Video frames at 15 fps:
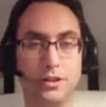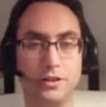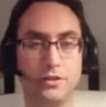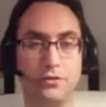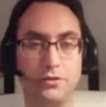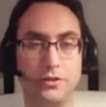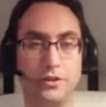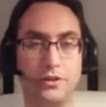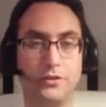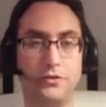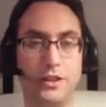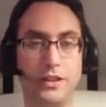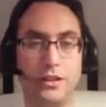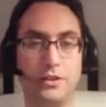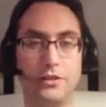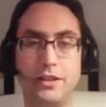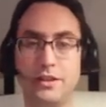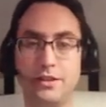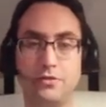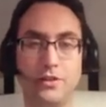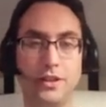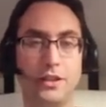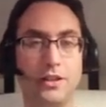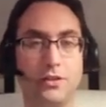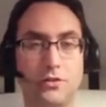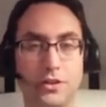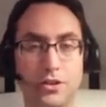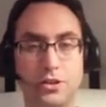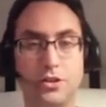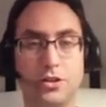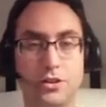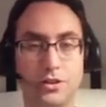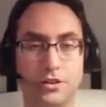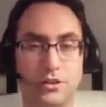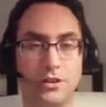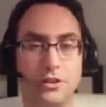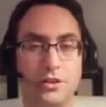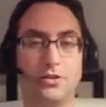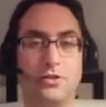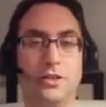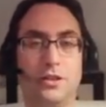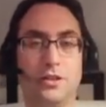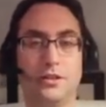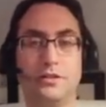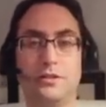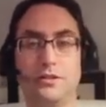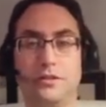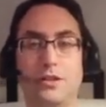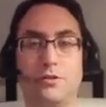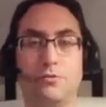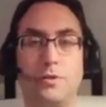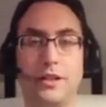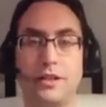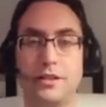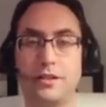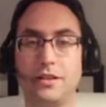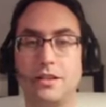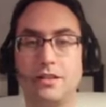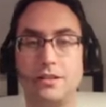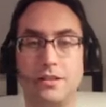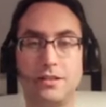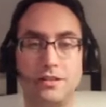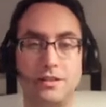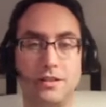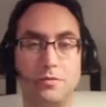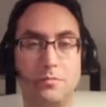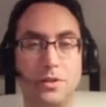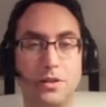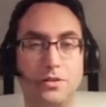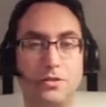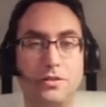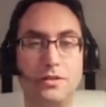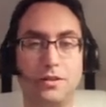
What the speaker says: The first video is the video of the shirt. So you guys recognize this symbol?